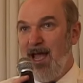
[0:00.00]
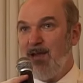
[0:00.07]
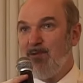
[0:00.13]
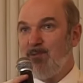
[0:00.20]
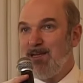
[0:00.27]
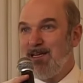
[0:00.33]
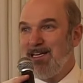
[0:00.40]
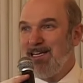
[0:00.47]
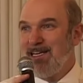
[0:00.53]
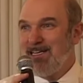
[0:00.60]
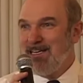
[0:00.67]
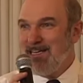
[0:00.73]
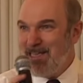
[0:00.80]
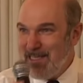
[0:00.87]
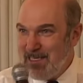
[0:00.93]
And we
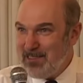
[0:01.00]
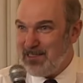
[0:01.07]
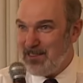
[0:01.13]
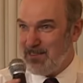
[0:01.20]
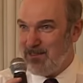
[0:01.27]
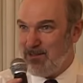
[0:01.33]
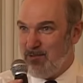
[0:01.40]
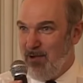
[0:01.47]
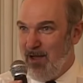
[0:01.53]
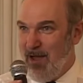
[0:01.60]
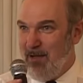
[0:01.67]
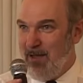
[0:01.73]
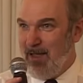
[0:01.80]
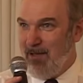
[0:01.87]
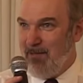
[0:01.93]
need leaders who
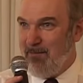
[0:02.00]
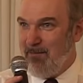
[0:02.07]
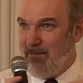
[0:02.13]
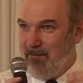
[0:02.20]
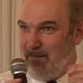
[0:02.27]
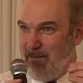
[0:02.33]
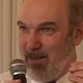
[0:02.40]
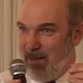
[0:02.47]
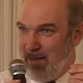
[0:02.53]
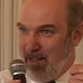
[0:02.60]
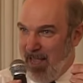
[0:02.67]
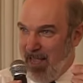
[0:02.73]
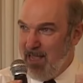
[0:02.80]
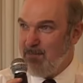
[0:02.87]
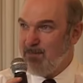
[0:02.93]
are
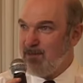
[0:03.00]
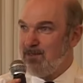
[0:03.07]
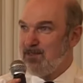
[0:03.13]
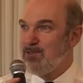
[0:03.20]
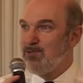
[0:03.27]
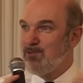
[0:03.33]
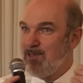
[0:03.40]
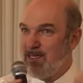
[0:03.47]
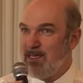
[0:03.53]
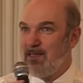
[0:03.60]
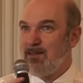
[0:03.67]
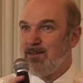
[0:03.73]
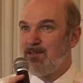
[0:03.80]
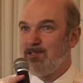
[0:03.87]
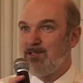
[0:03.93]
able to
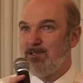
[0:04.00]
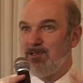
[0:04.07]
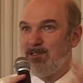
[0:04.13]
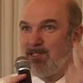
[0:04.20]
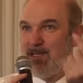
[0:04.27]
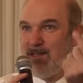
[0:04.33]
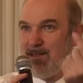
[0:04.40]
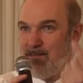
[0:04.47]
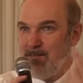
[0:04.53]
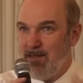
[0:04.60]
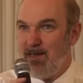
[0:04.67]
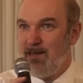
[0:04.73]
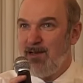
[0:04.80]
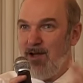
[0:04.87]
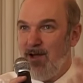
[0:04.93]
lead the church in the
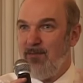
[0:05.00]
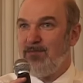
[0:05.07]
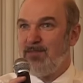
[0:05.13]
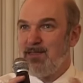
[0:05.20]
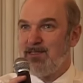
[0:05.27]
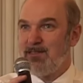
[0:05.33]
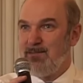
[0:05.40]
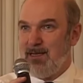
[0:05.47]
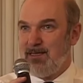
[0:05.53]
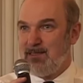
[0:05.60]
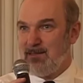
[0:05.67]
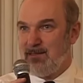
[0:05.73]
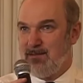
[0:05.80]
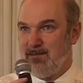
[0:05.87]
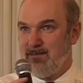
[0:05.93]
middle of this
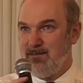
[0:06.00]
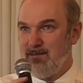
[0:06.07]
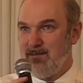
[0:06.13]
mess.